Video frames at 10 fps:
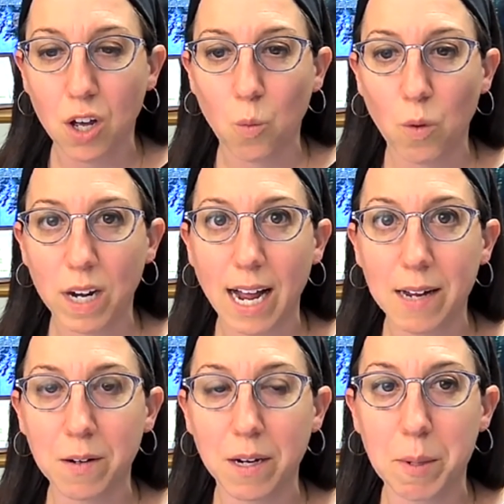what I
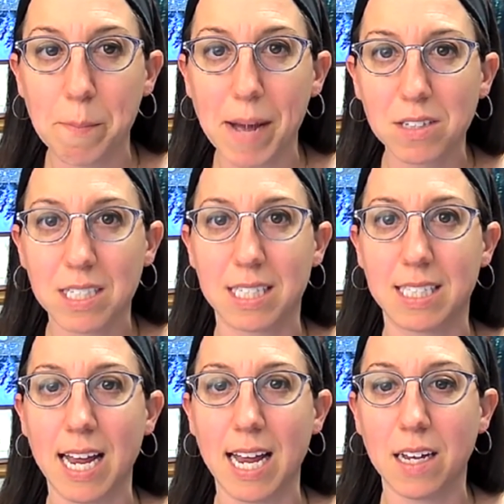am about to
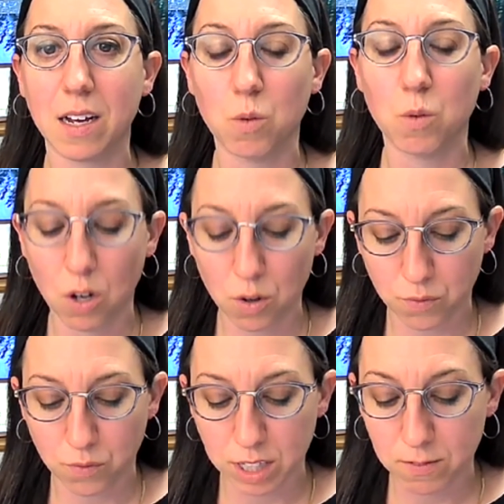say will
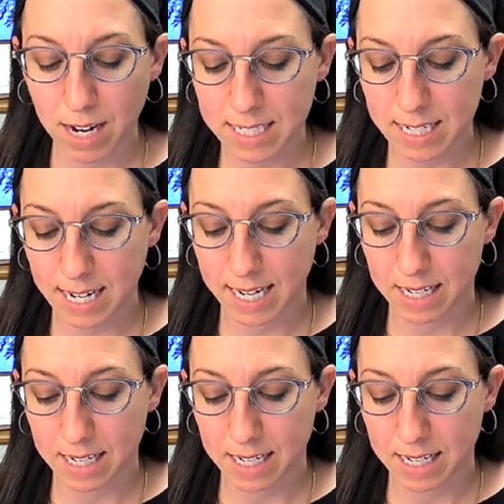hopefully resonate.